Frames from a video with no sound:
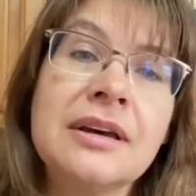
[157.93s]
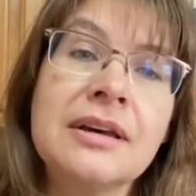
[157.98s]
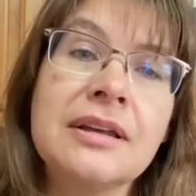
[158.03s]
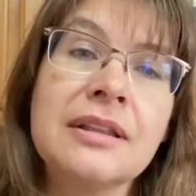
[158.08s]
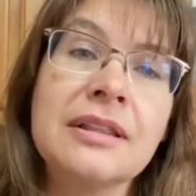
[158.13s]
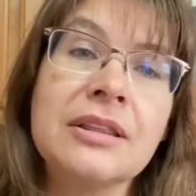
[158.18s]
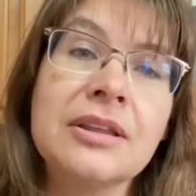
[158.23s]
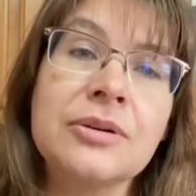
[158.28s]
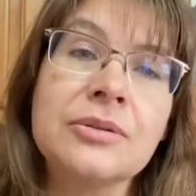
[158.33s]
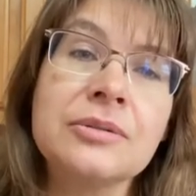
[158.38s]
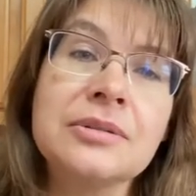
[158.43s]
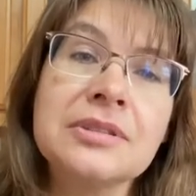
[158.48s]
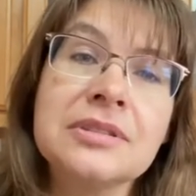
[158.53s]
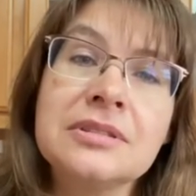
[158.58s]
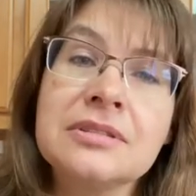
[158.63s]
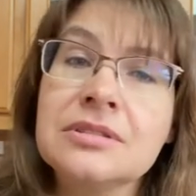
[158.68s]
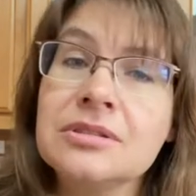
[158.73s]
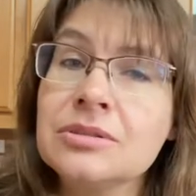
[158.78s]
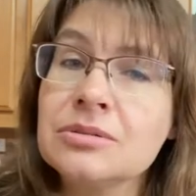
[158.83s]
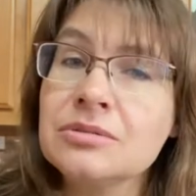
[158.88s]
those
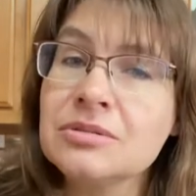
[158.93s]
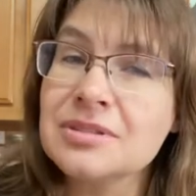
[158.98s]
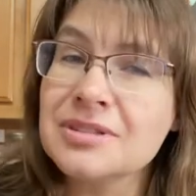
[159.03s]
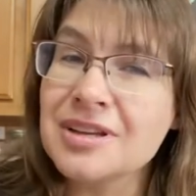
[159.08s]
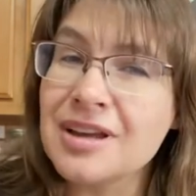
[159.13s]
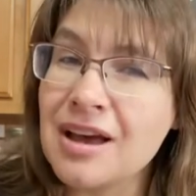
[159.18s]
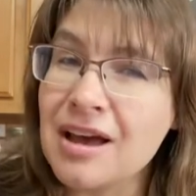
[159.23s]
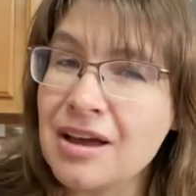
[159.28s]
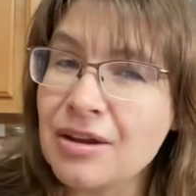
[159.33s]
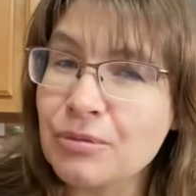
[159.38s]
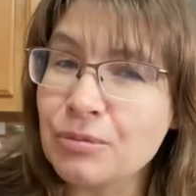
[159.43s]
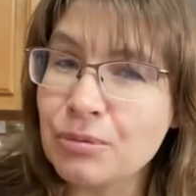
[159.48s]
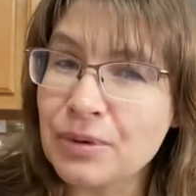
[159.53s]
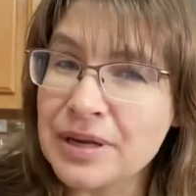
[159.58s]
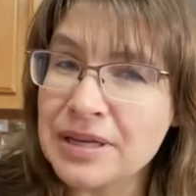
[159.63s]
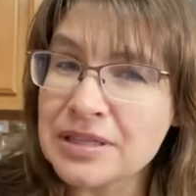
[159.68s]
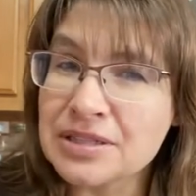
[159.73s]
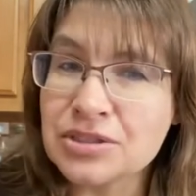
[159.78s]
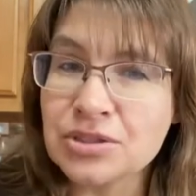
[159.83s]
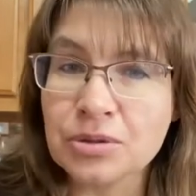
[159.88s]
do not
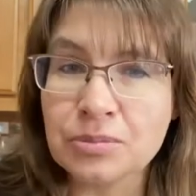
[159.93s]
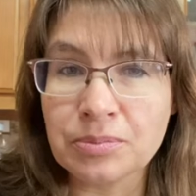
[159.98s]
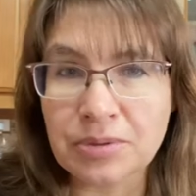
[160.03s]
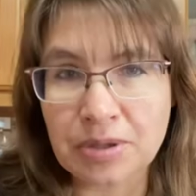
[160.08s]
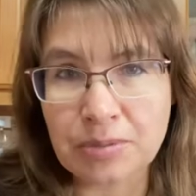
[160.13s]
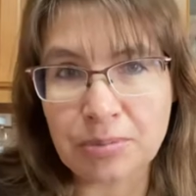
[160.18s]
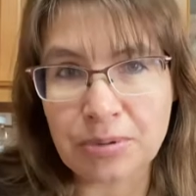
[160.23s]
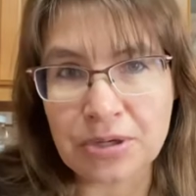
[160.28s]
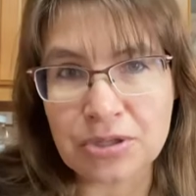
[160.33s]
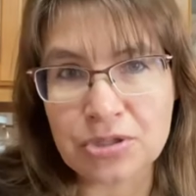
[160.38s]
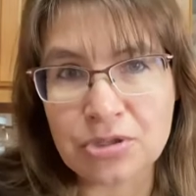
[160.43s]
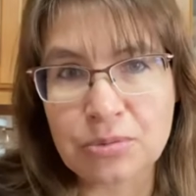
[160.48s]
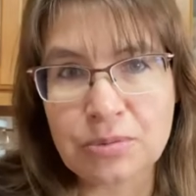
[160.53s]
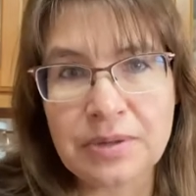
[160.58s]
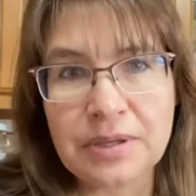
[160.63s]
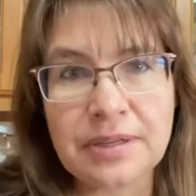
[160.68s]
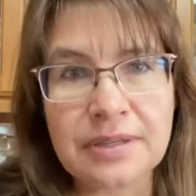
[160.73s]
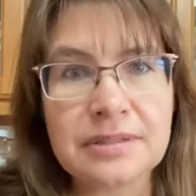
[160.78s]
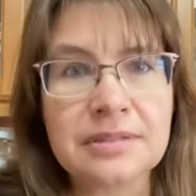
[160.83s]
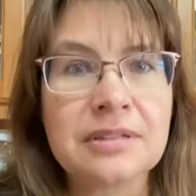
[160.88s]
raise your blood pressure
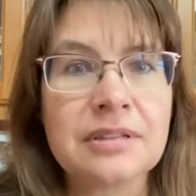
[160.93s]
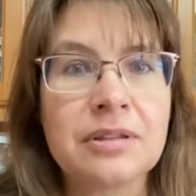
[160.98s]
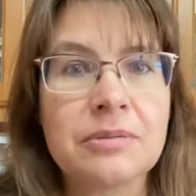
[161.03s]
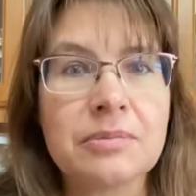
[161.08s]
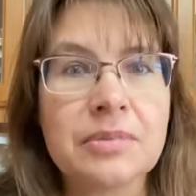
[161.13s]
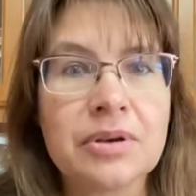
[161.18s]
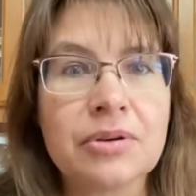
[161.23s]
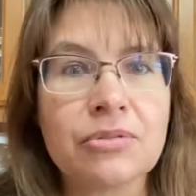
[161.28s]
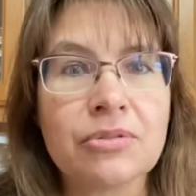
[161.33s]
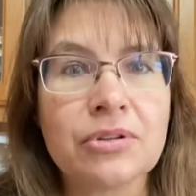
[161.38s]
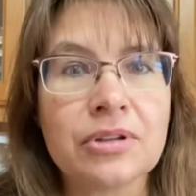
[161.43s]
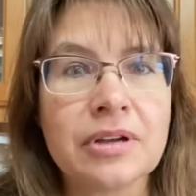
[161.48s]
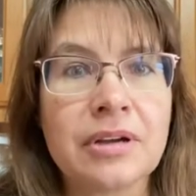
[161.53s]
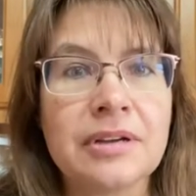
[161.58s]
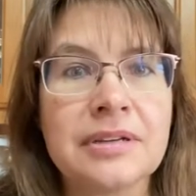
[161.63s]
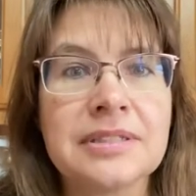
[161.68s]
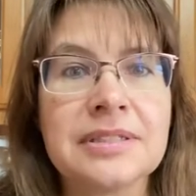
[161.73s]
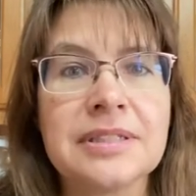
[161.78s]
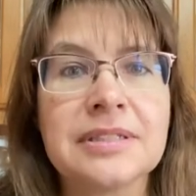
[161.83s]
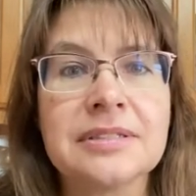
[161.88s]
because of the mineral
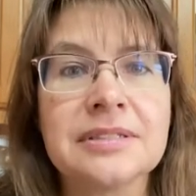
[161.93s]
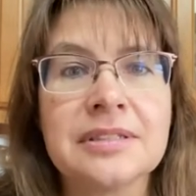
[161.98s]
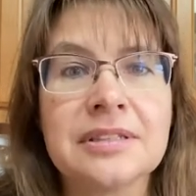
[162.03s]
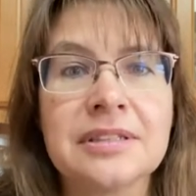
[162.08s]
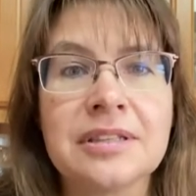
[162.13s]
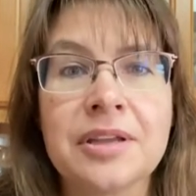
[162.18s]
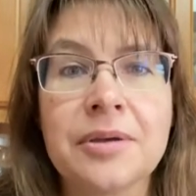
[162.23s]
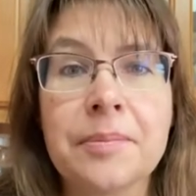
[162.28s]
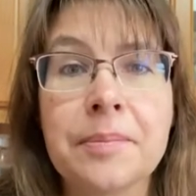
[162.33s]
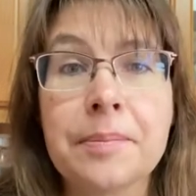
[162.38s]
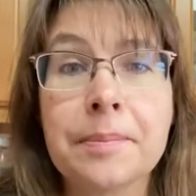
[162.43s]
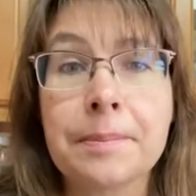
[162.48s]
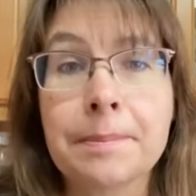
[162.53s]
content in them.